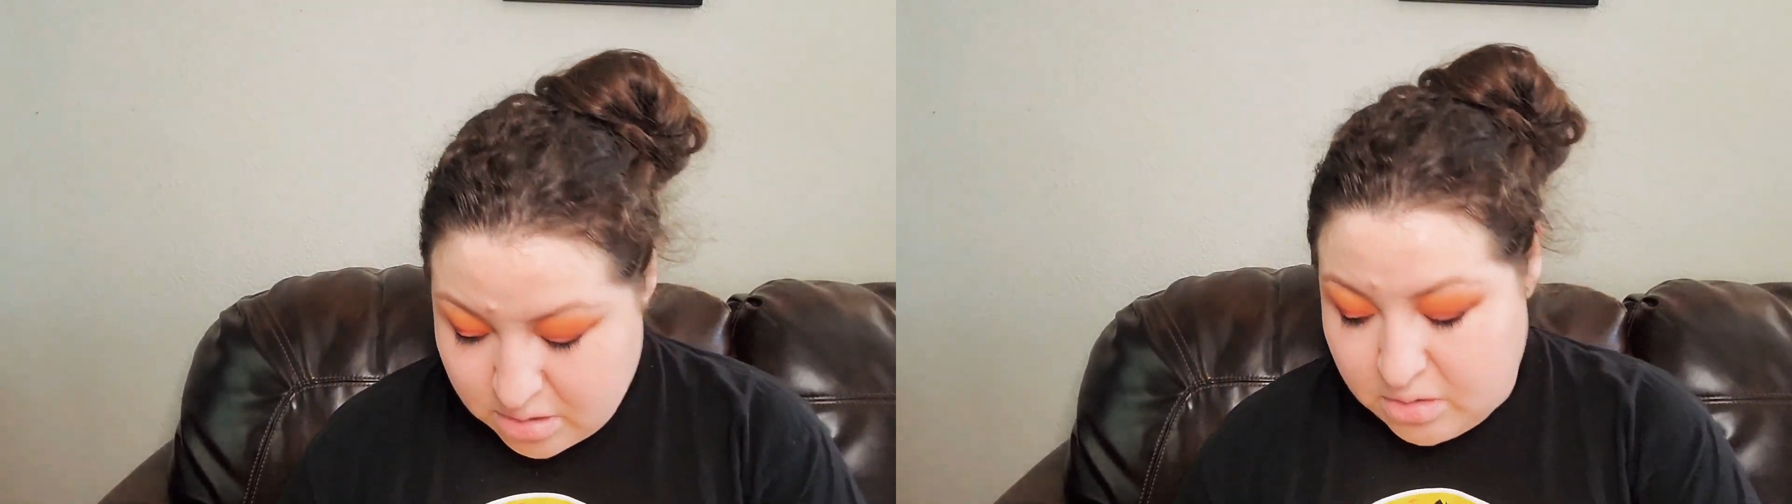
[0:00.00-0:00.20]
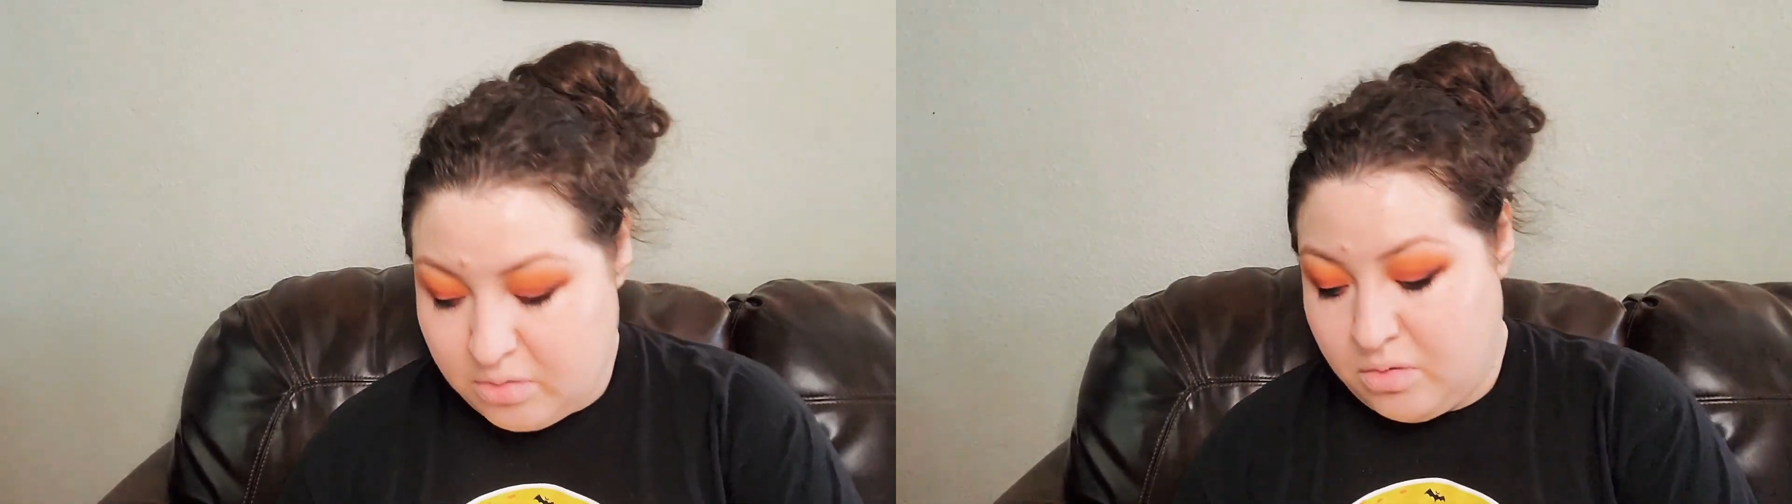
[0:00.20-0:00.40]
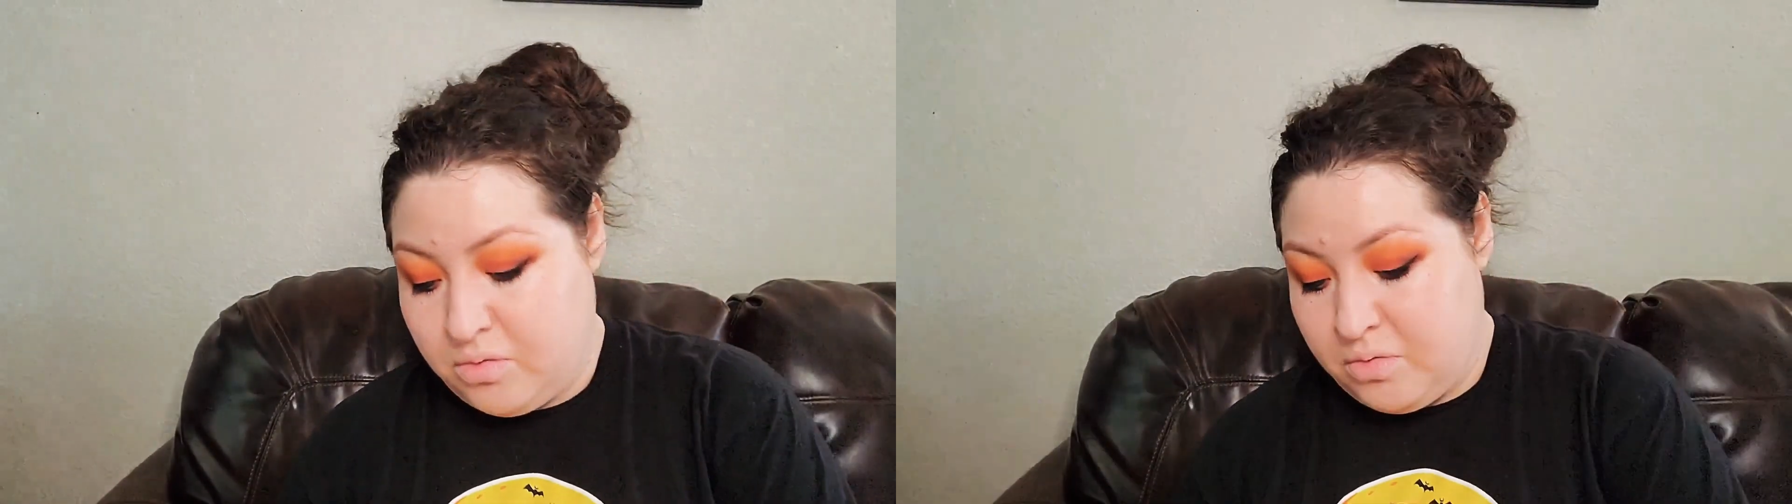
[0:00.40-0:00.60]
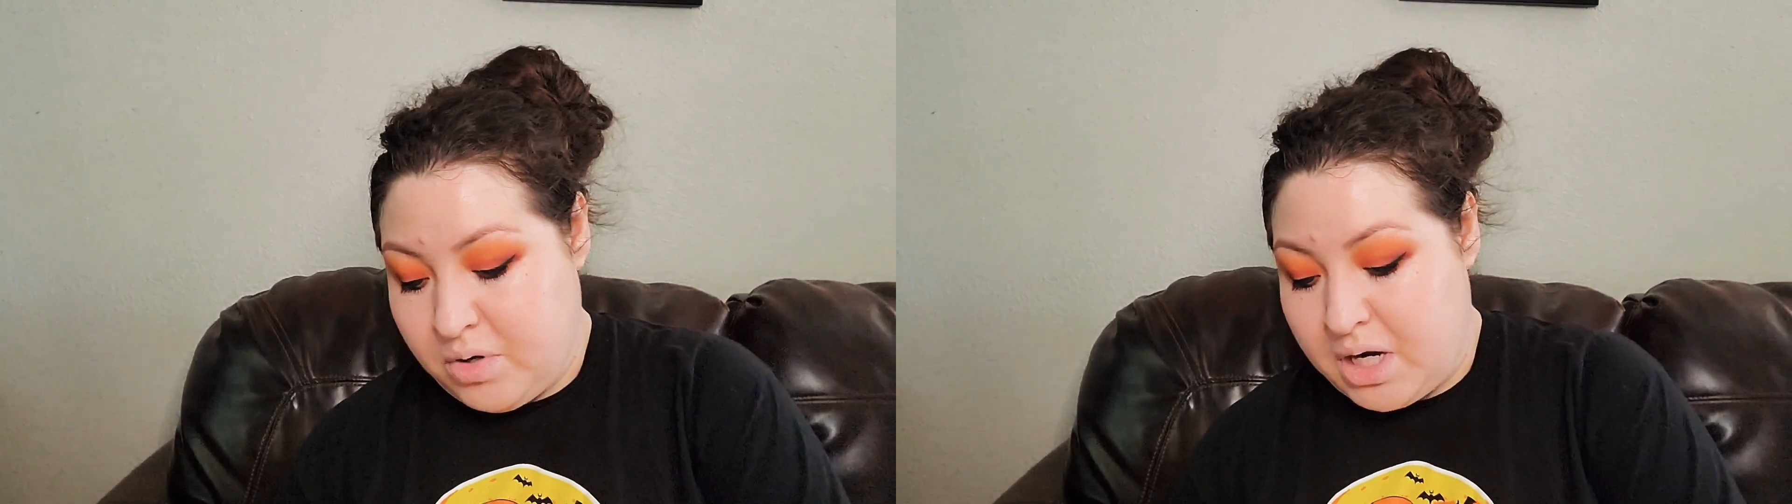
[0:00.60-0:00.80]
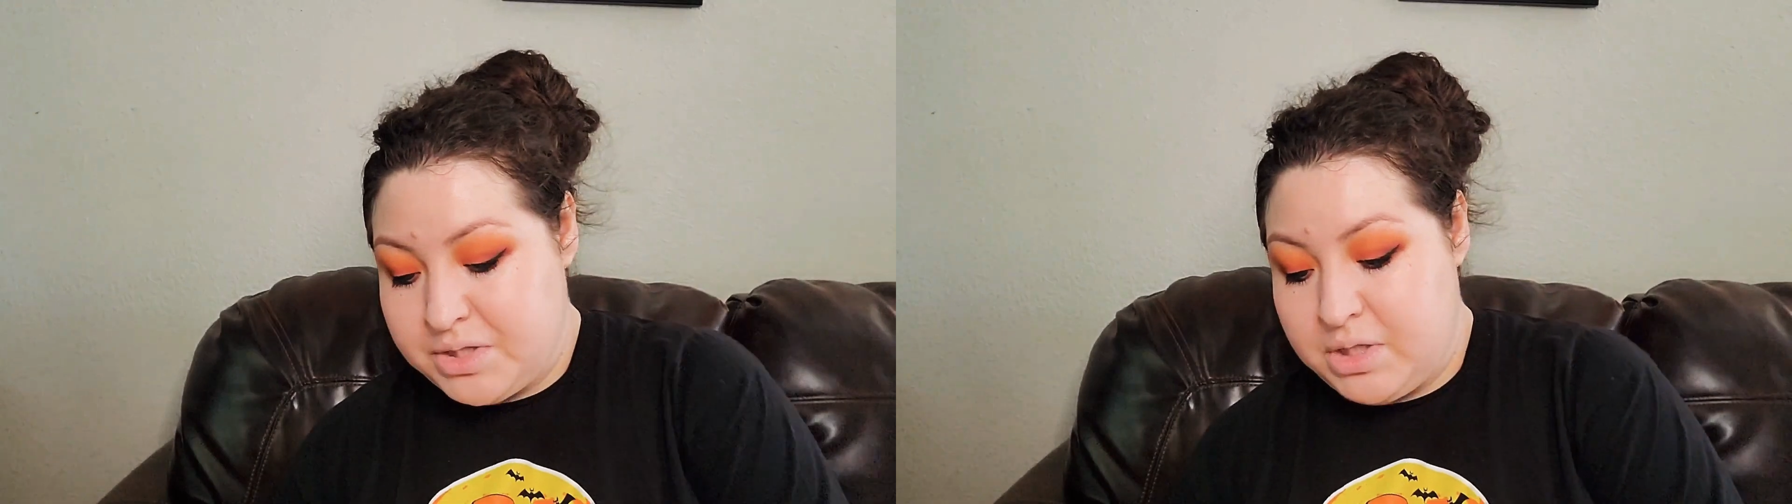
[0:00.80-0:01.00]
oh oh oh
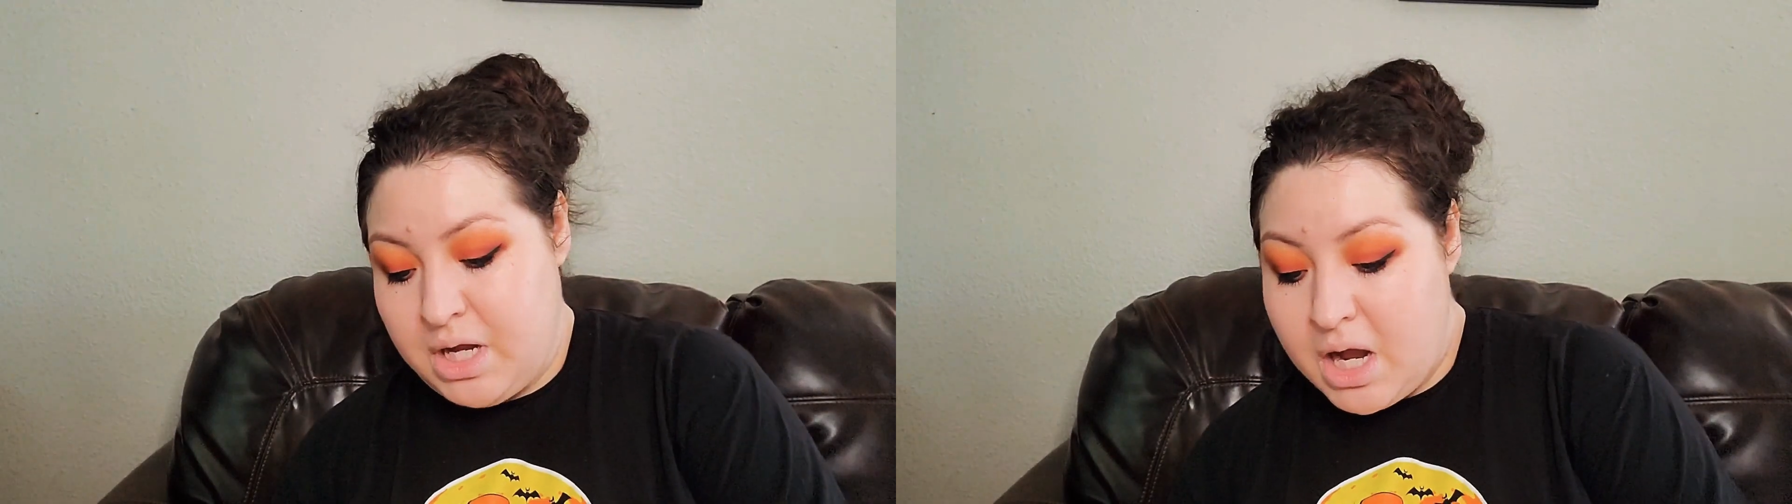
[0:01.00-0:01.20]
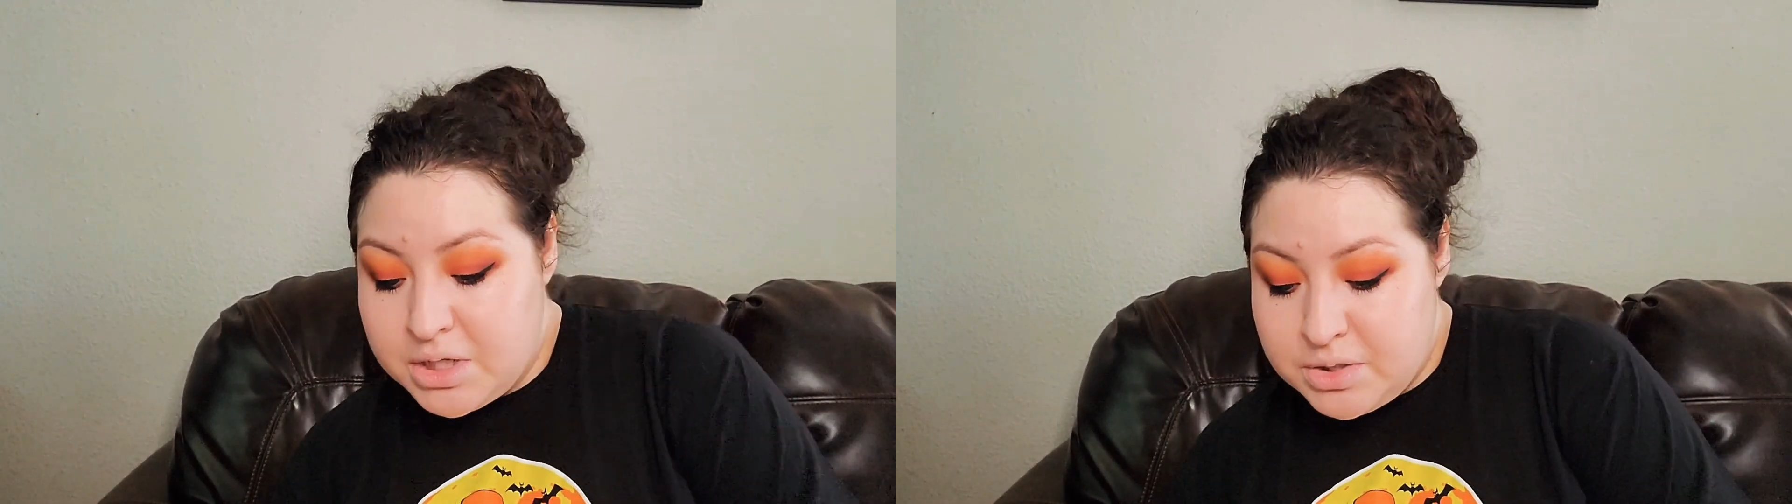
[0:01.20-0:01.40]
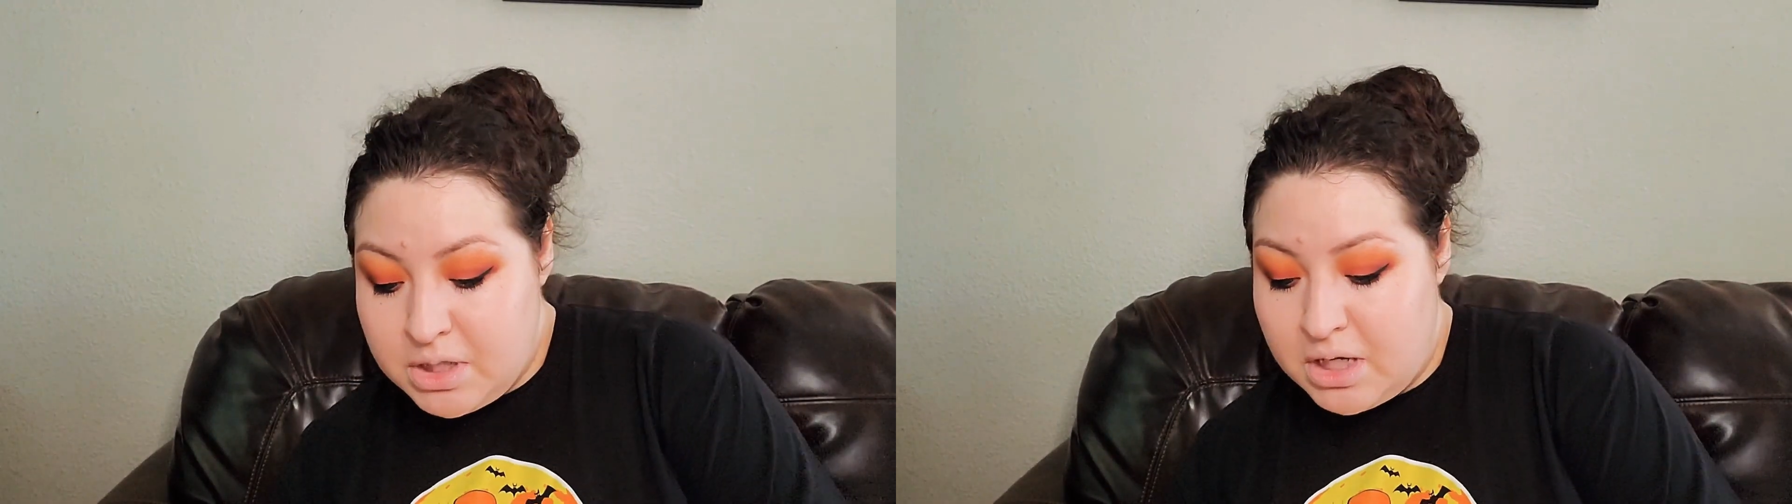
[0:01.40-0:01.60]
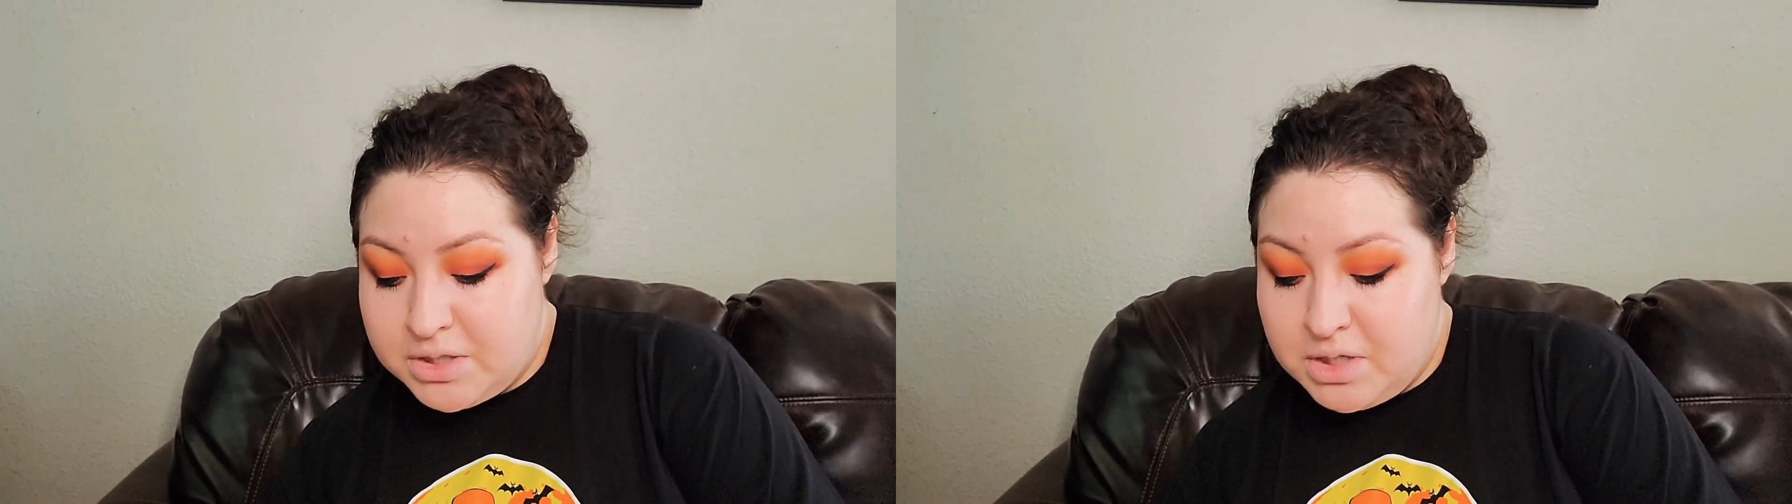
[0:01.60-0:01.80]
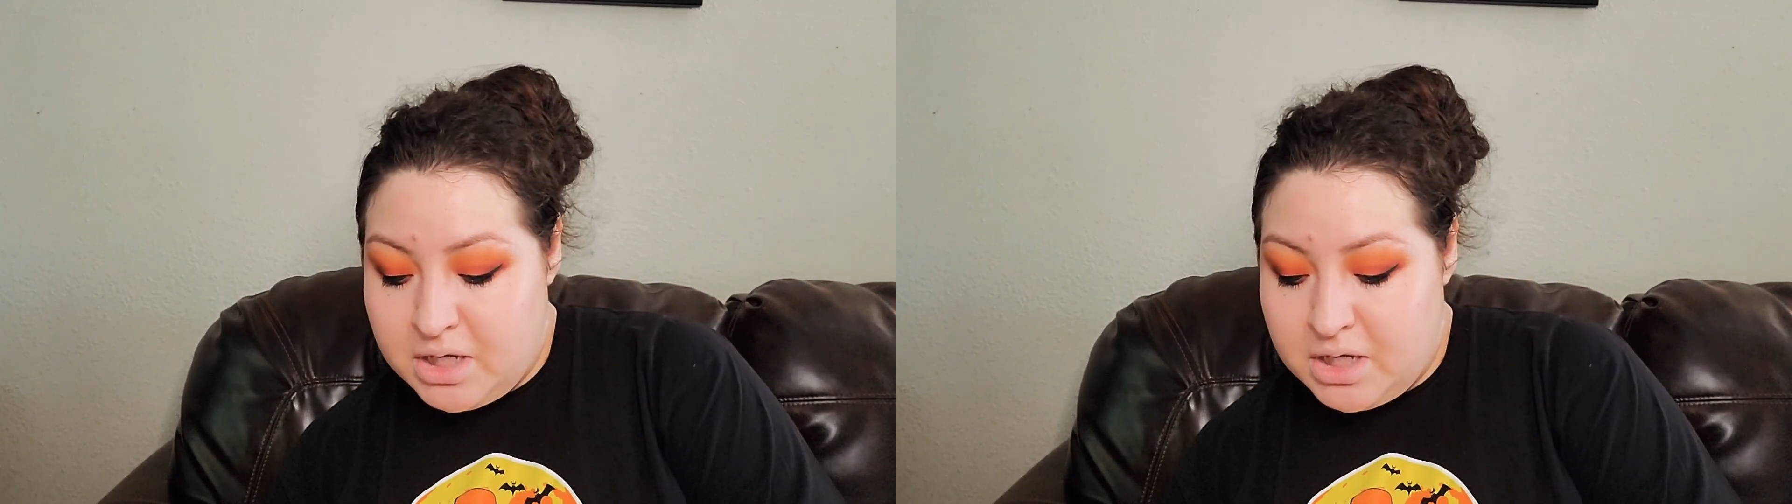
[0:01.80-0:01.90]
actually actually actually